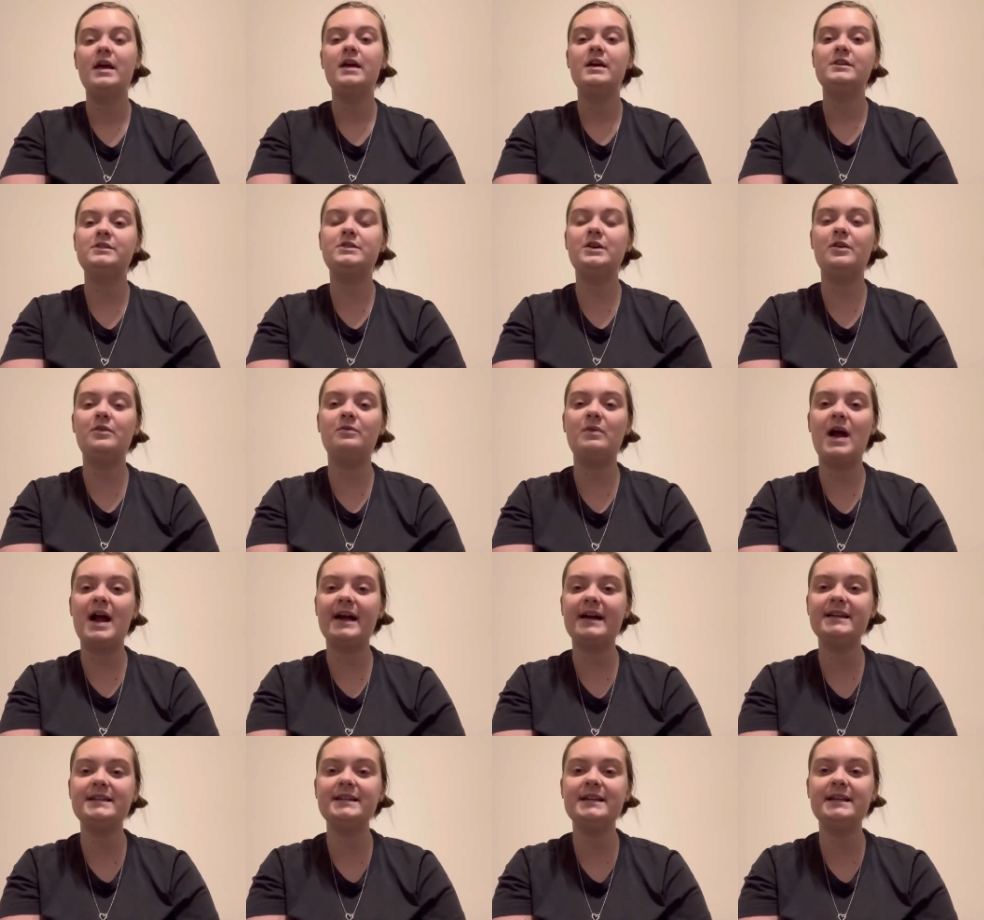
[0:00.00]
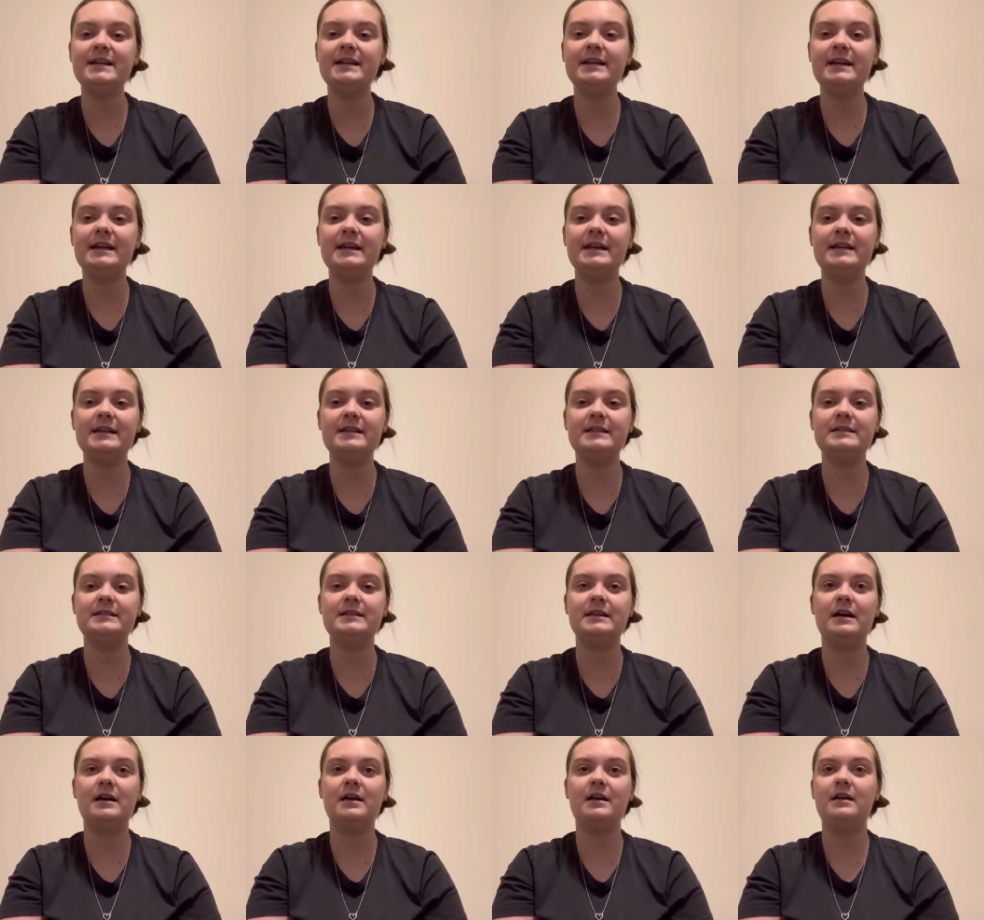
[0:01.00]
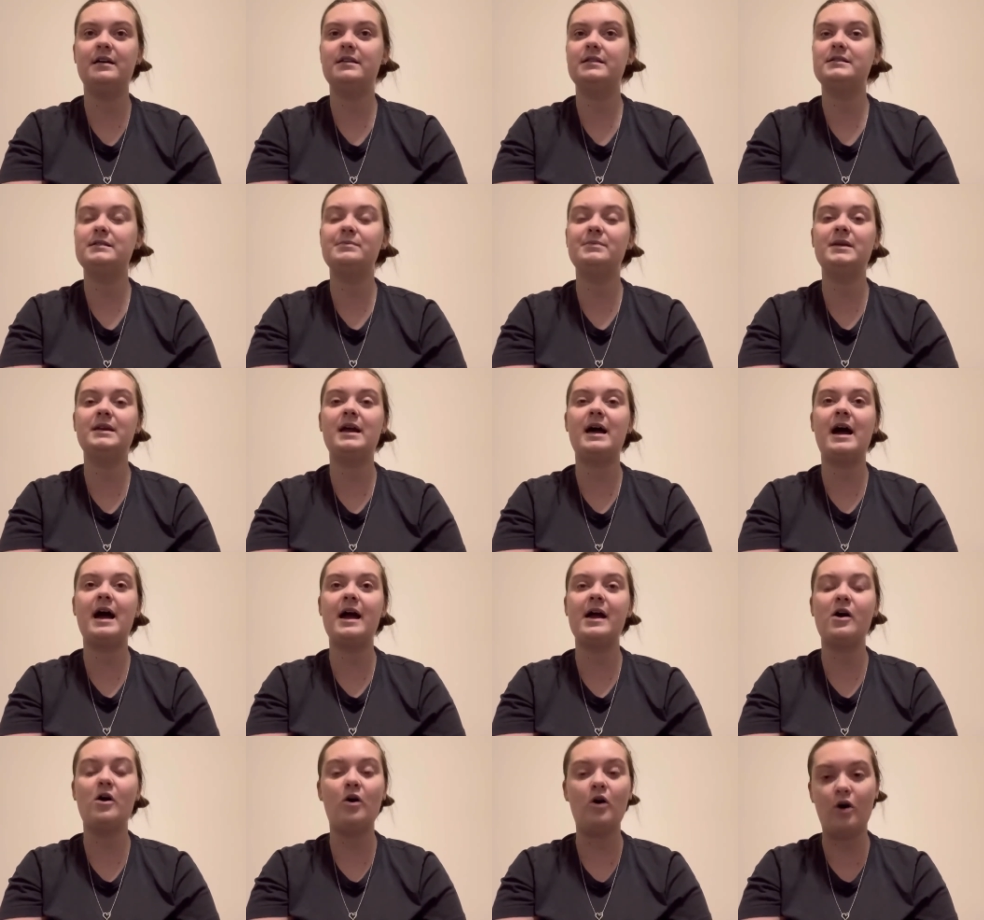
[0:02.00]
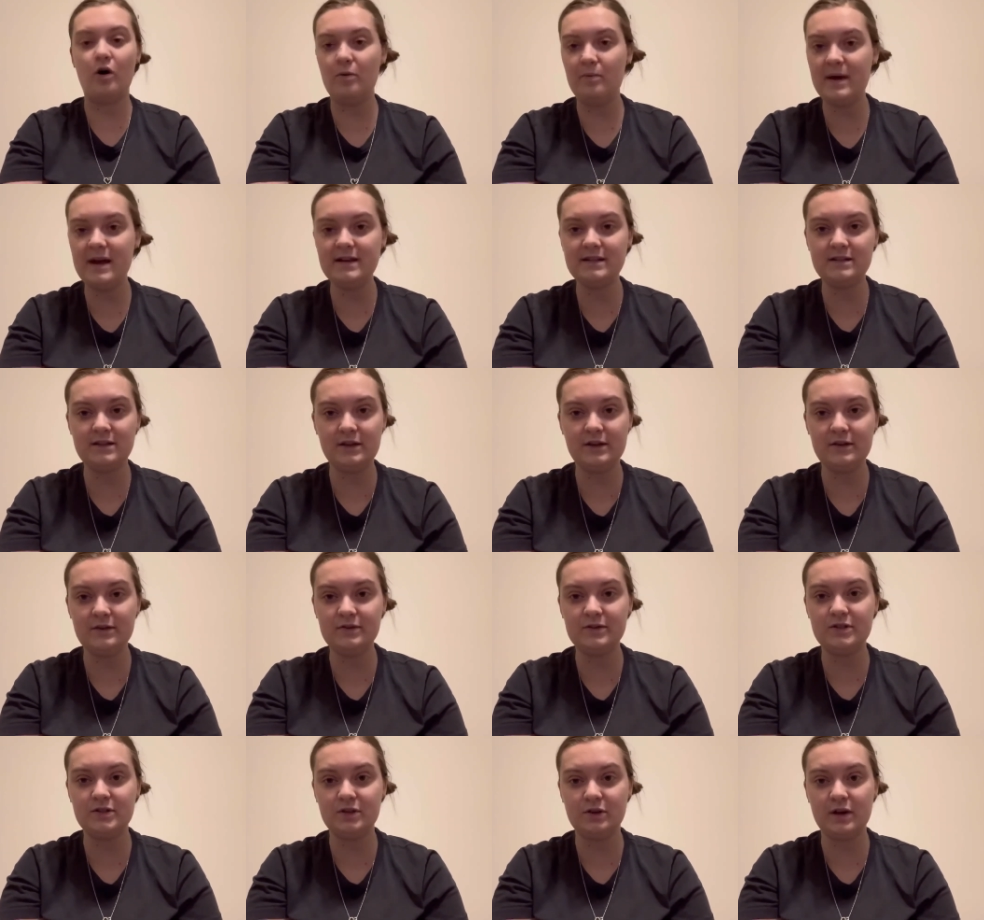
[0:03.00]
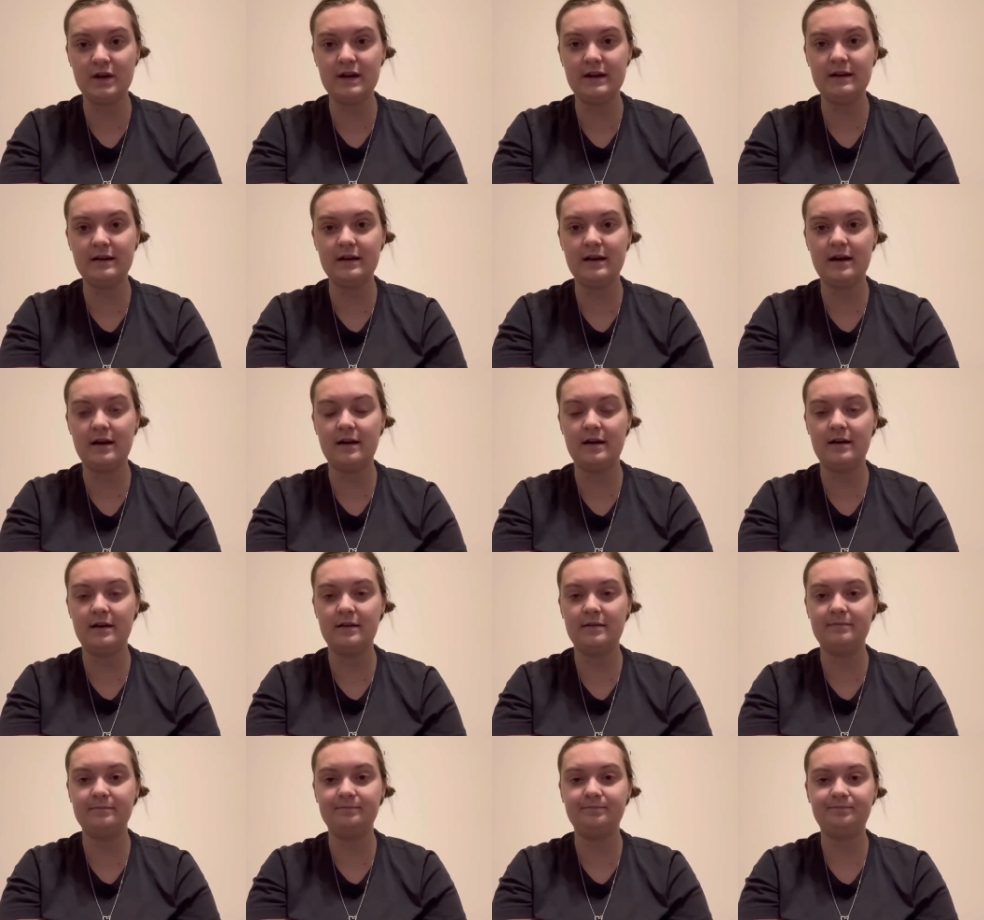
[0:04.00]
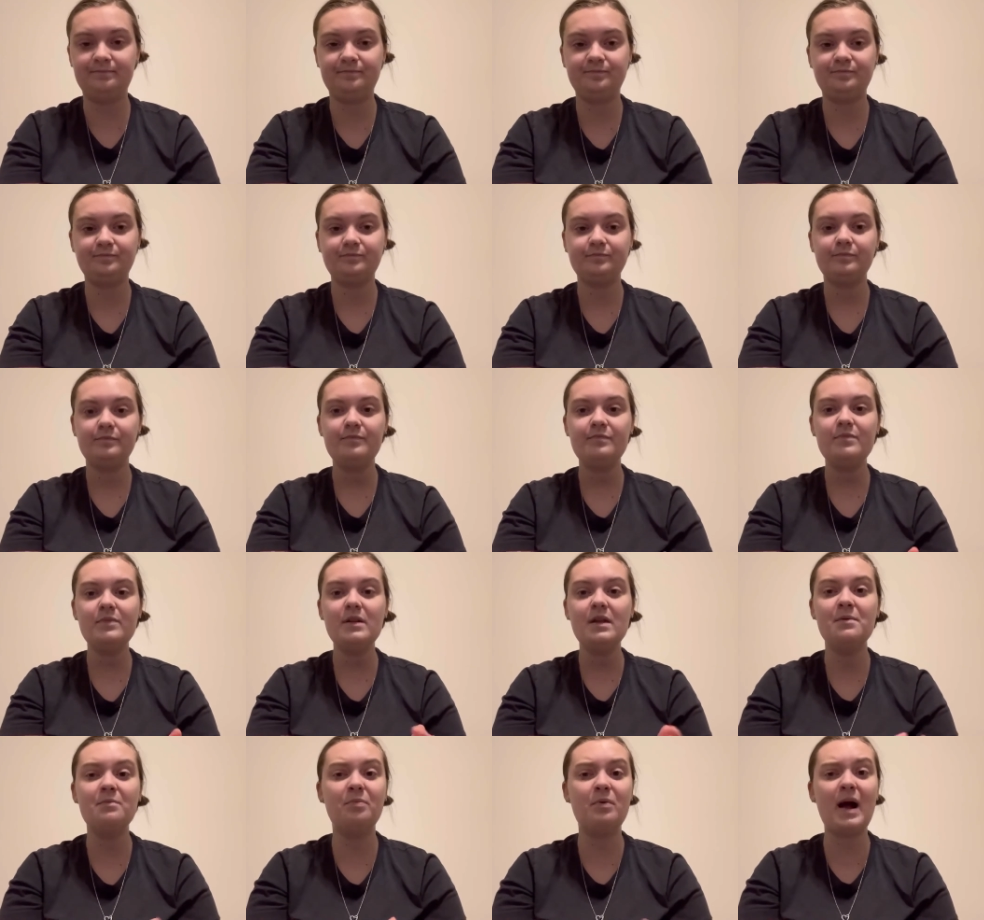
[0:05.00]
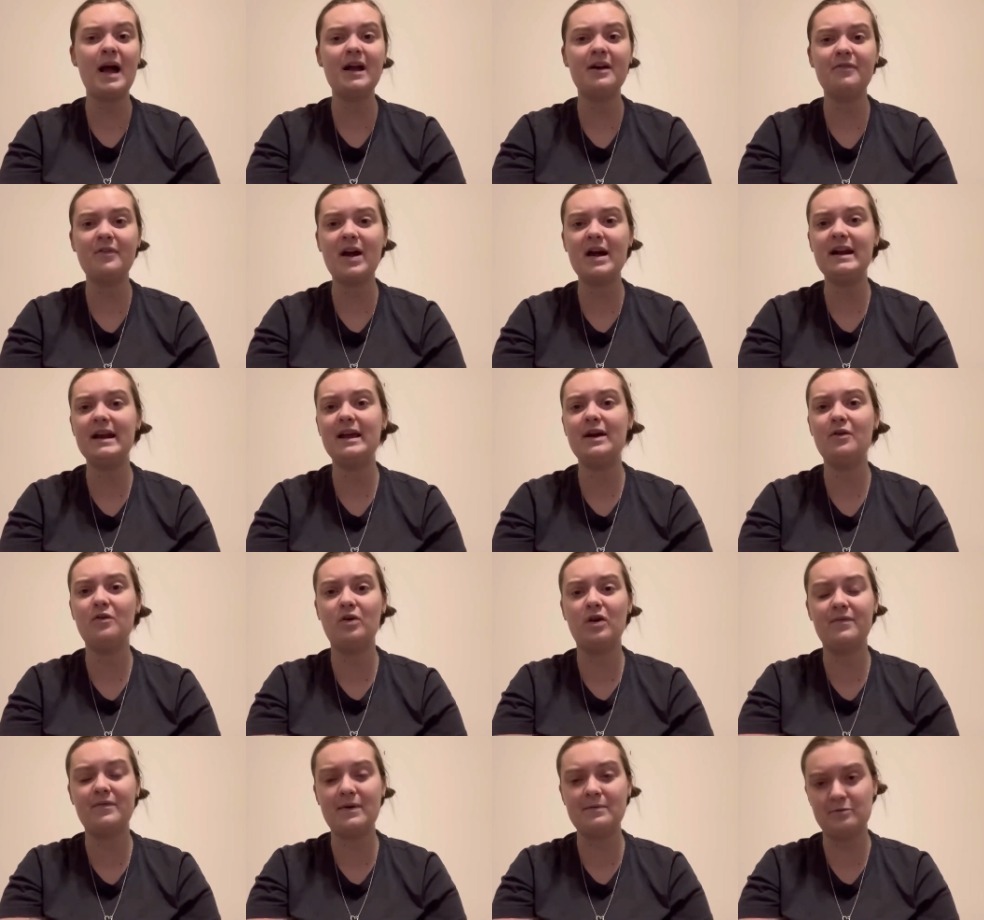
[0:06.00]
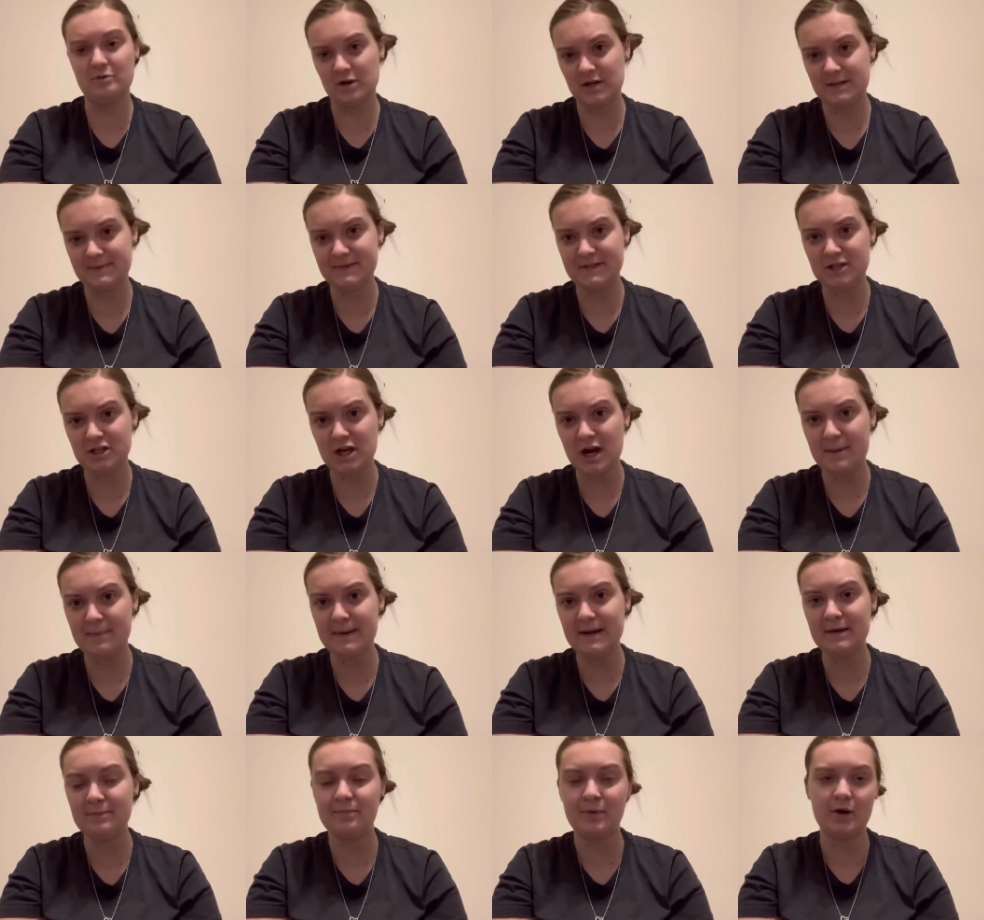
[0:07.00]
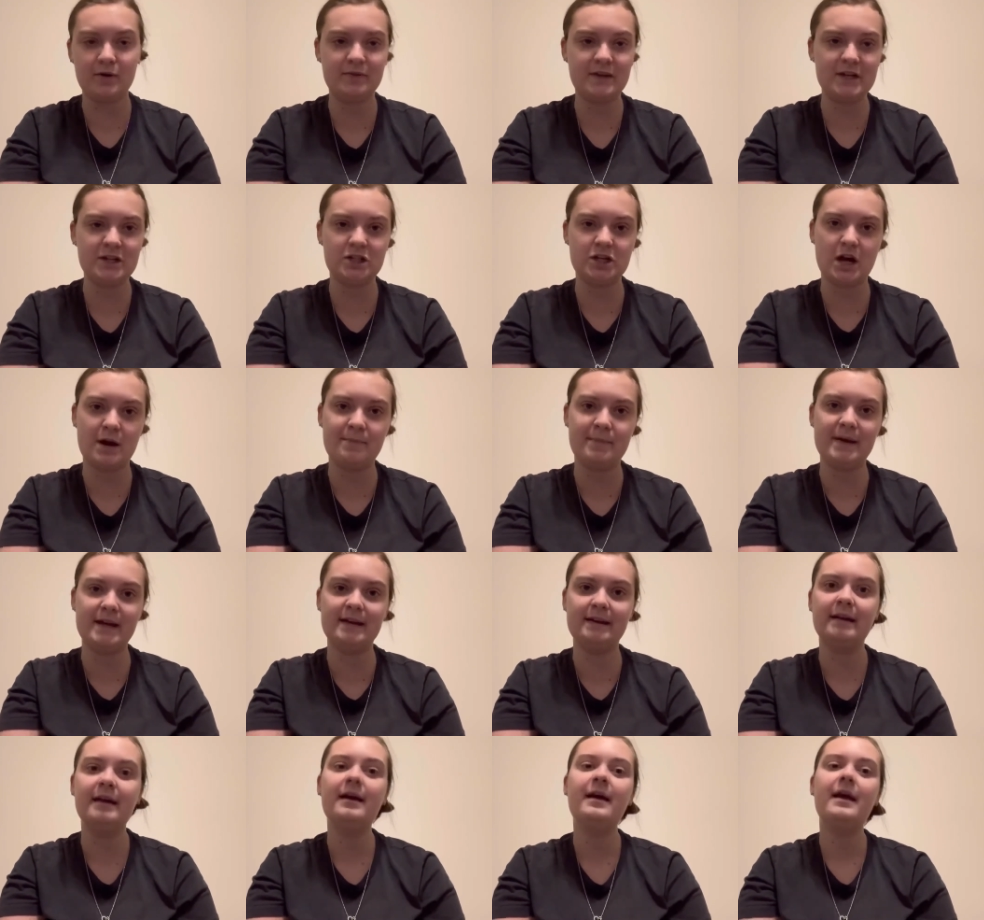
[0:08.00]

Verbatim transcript: So Rakuten is something I always use during um, Black Friday or if I'm Christmas shopping, birthday shopping,